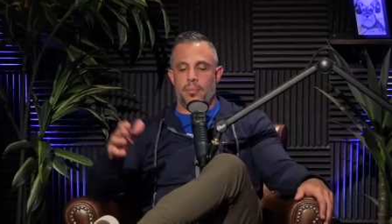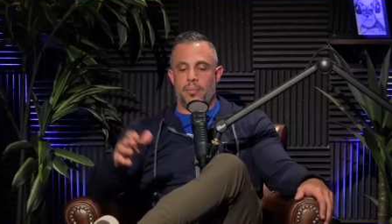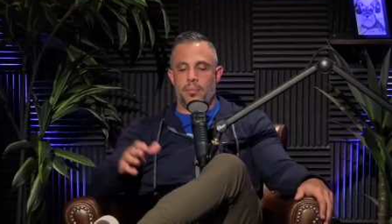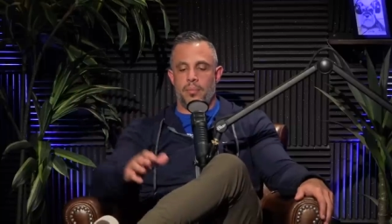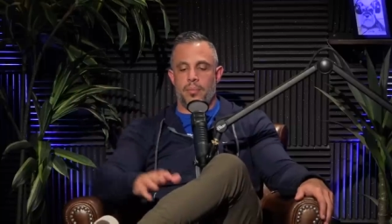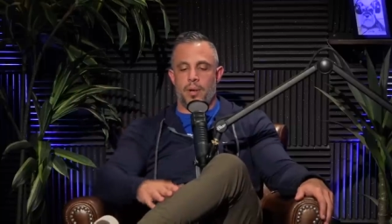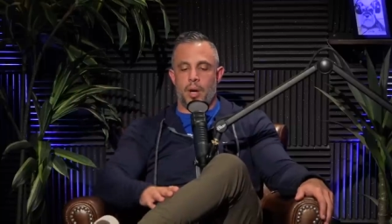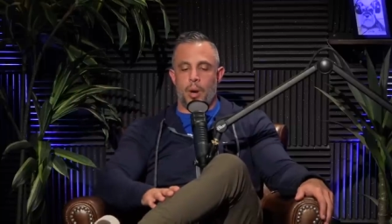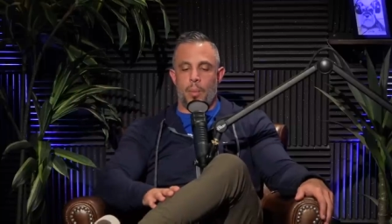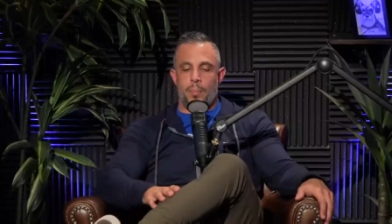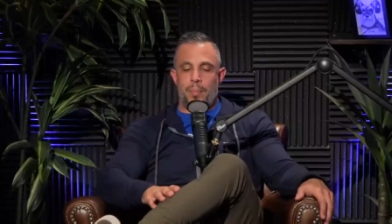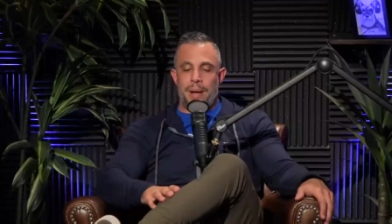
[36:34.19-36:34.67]

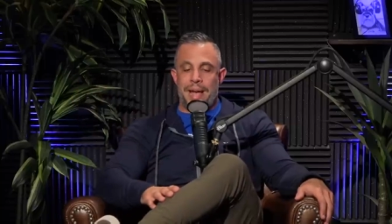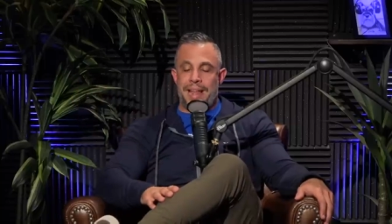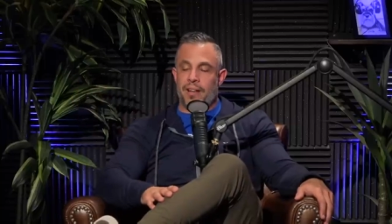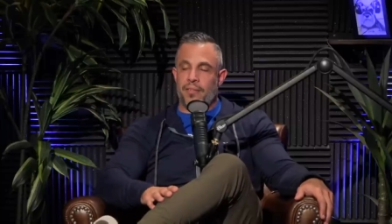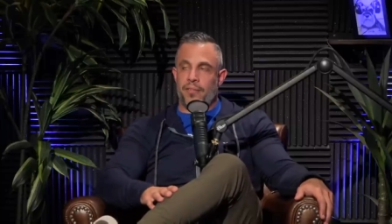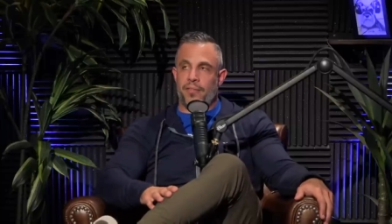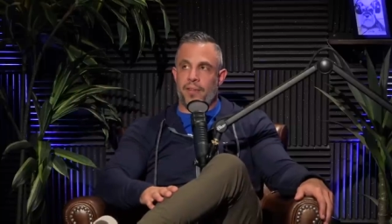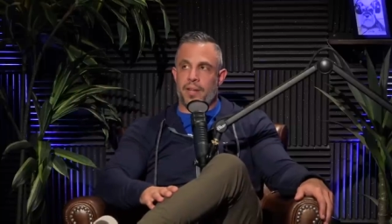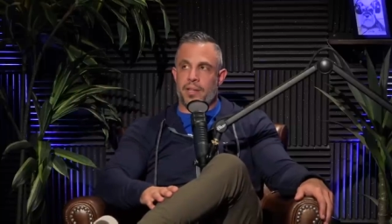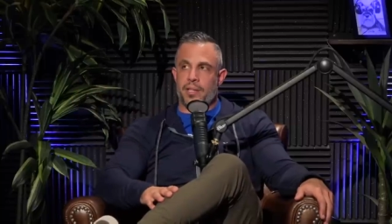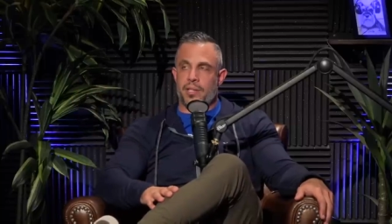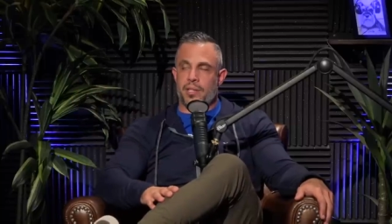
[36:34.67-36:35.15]
you know,
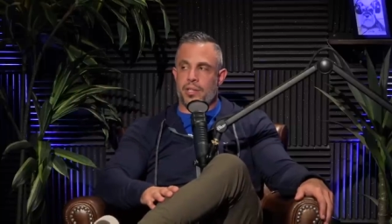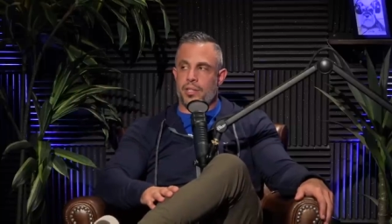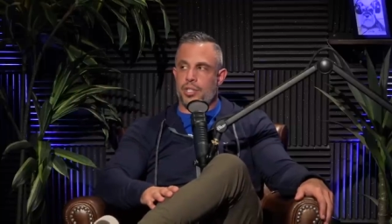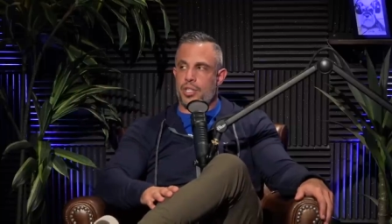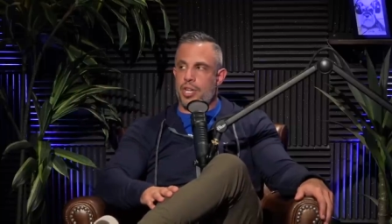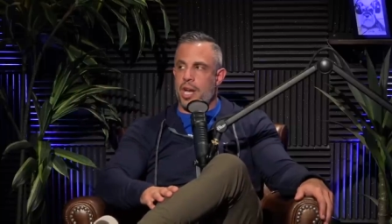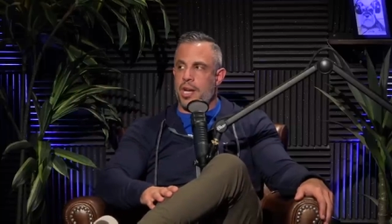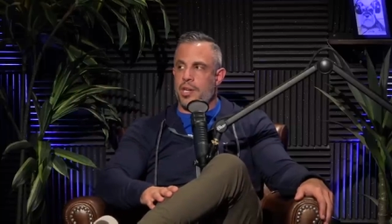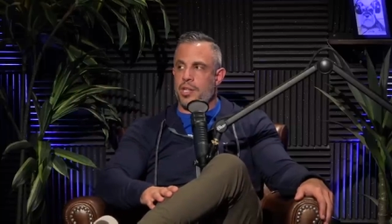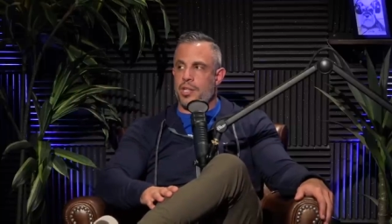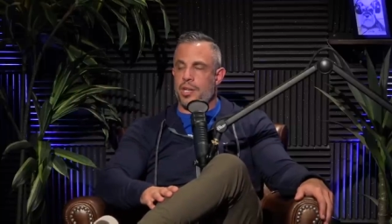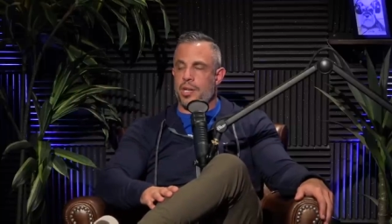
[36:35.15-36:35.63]
benefits as
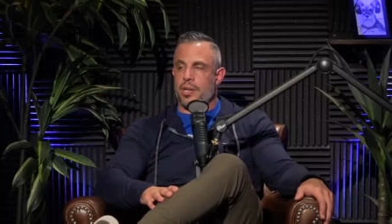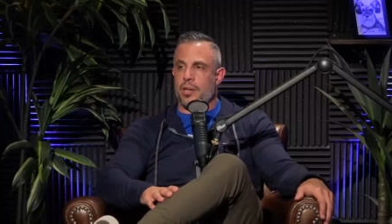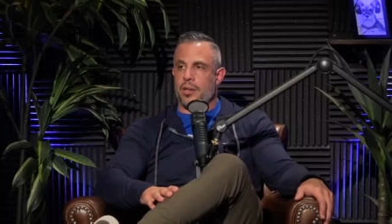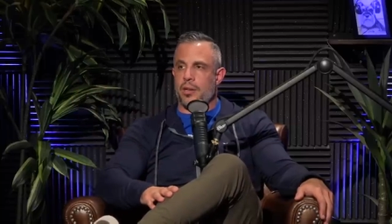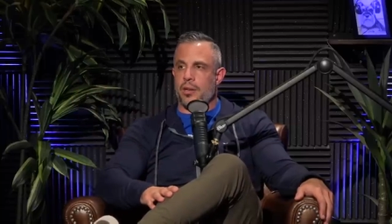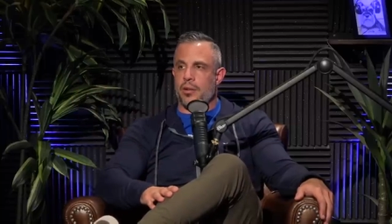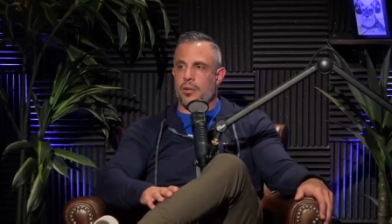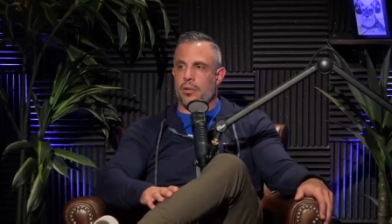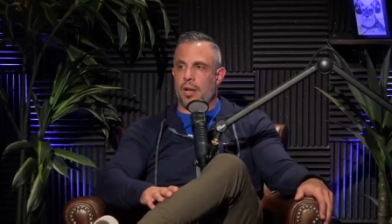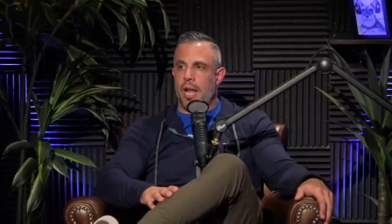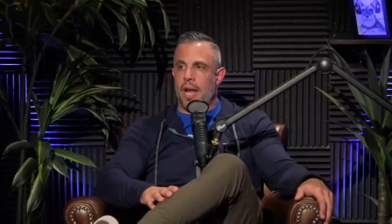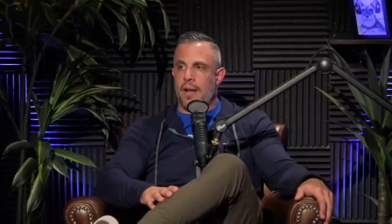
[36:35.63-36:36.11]
changing
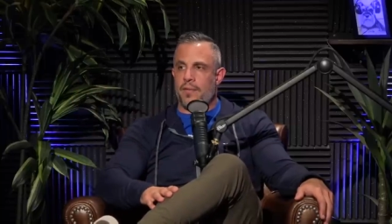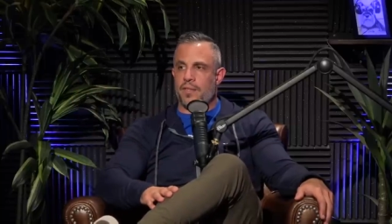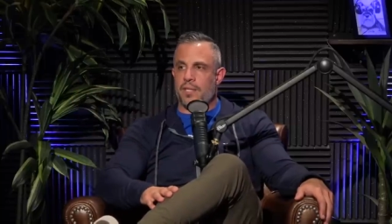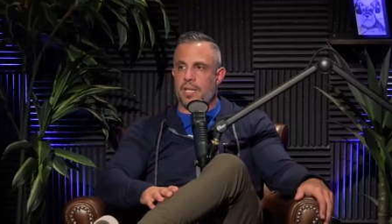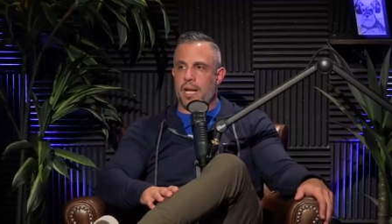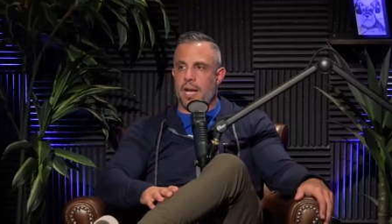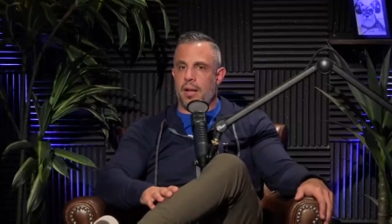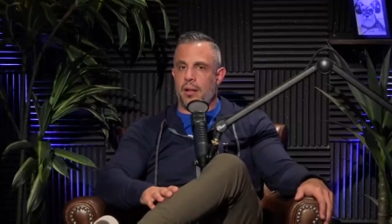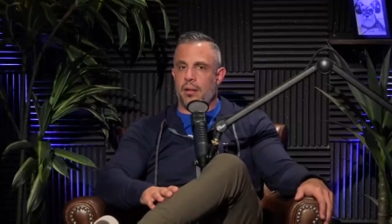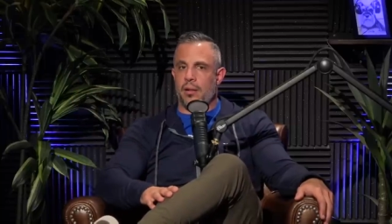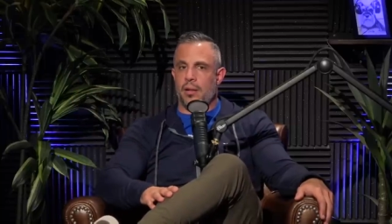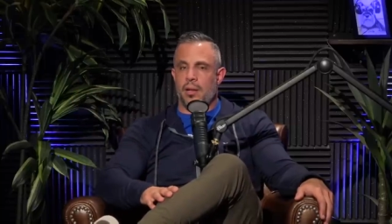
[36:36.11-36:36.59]
your
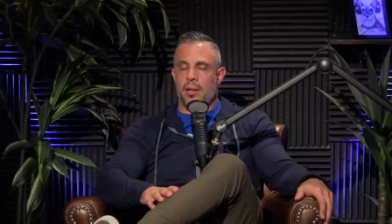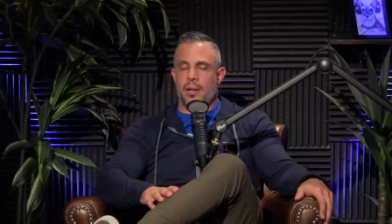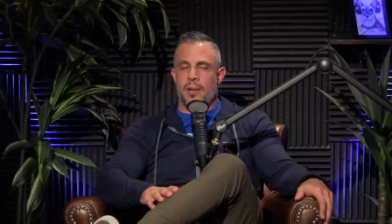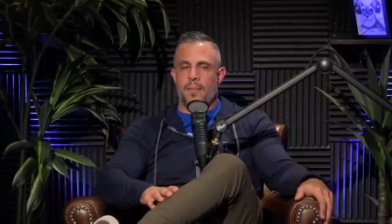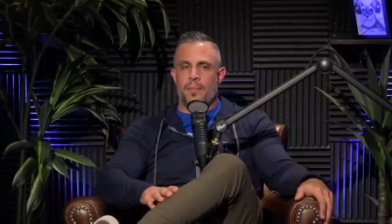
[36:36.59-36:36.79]
lifestyle,